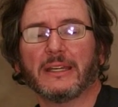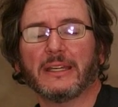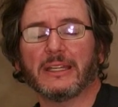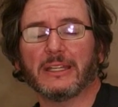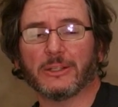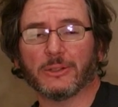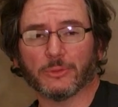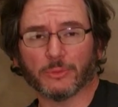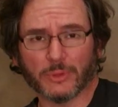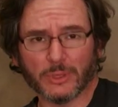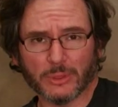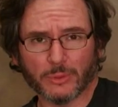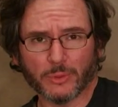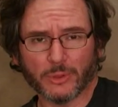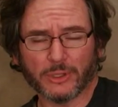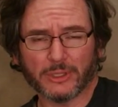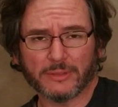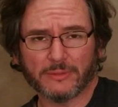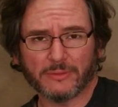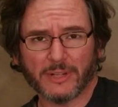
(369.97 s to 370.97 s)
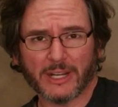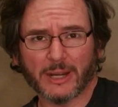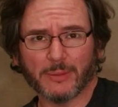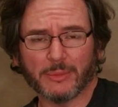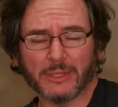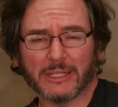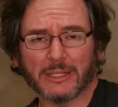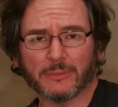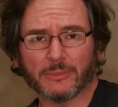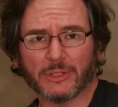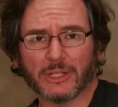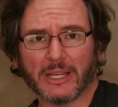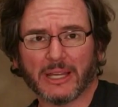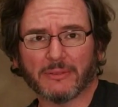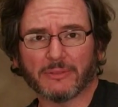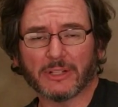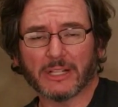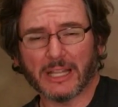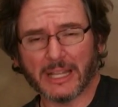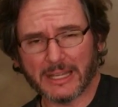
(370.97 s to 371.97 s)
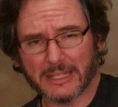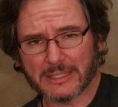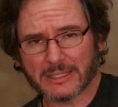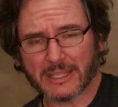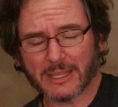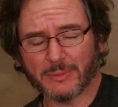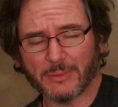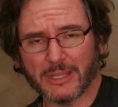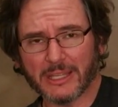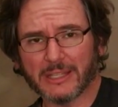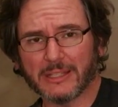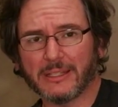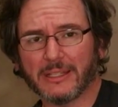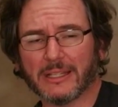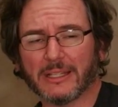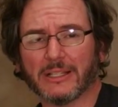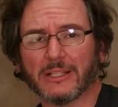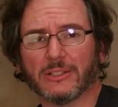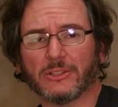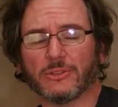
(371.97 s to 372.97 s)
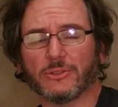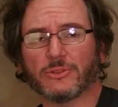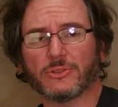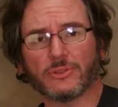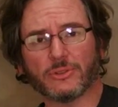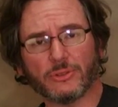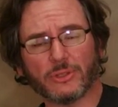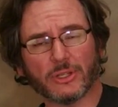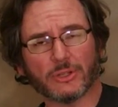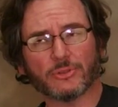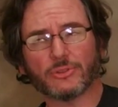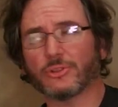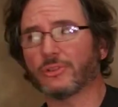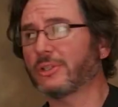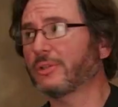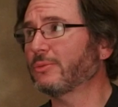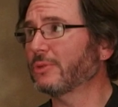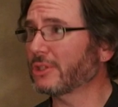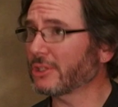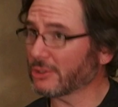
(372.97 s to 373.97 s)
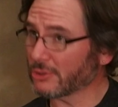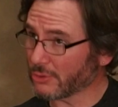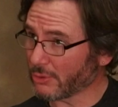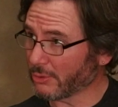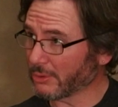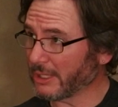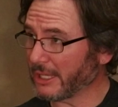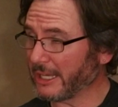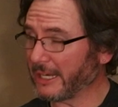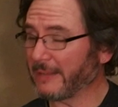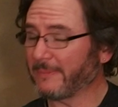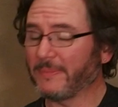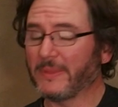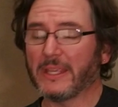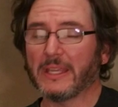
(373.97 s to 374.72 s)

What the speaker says: in the real-world environment. I'm going to have clients come in and do studio shooting with controlled lighting.